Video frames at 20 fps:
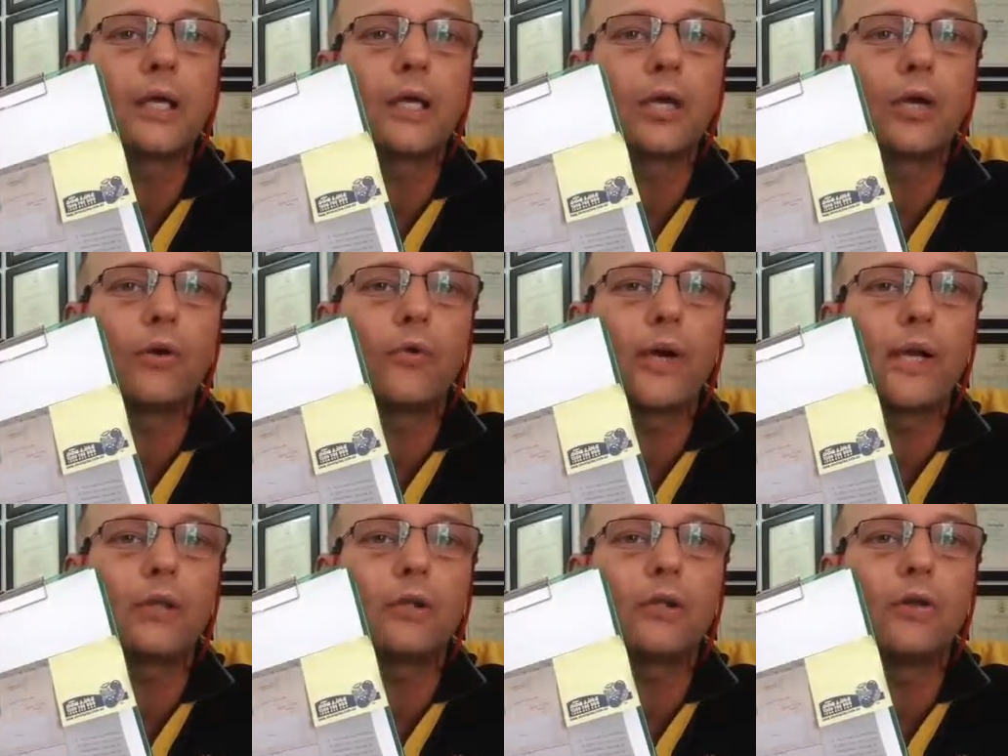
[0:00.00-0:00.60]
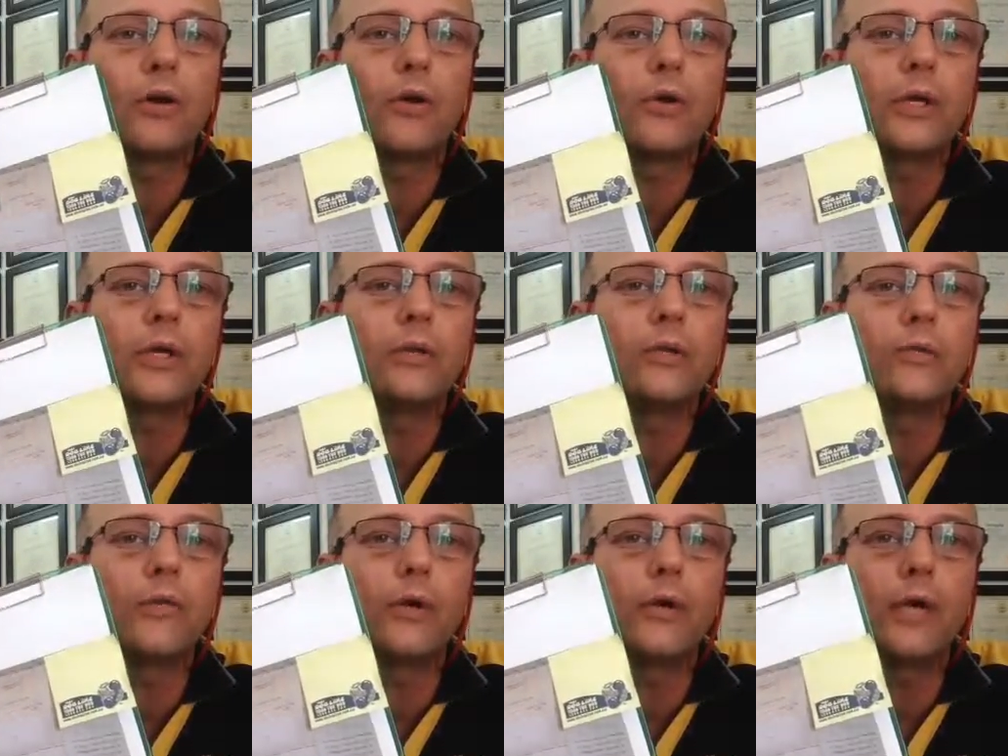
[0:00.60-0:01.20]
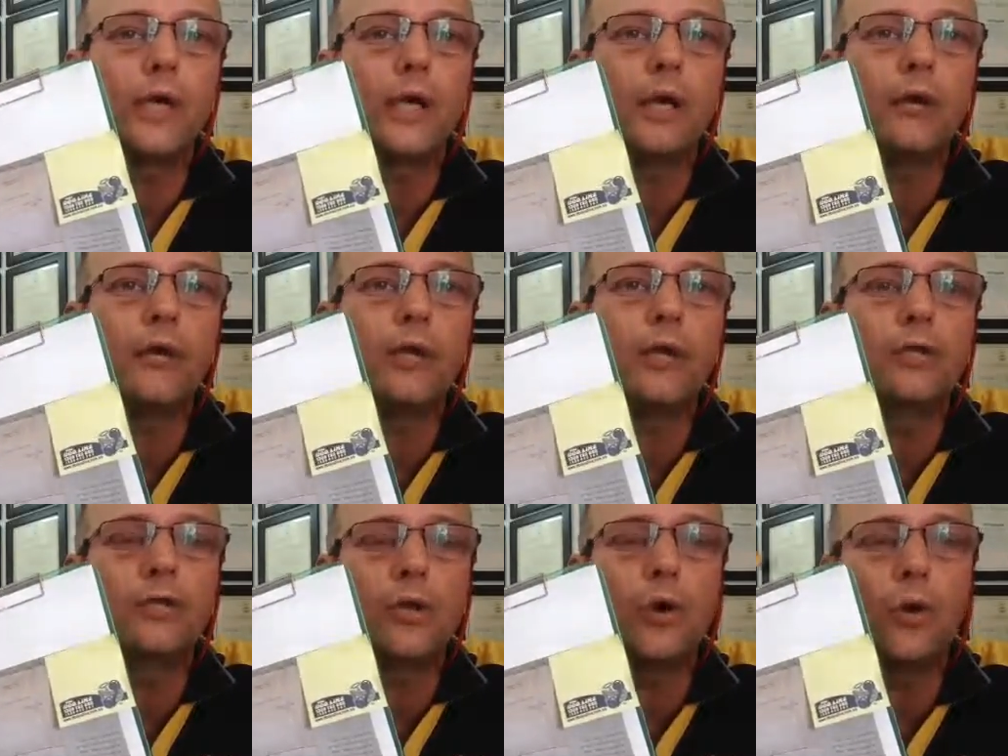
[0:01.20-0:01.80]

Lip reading: correct the dog in the wrong areas,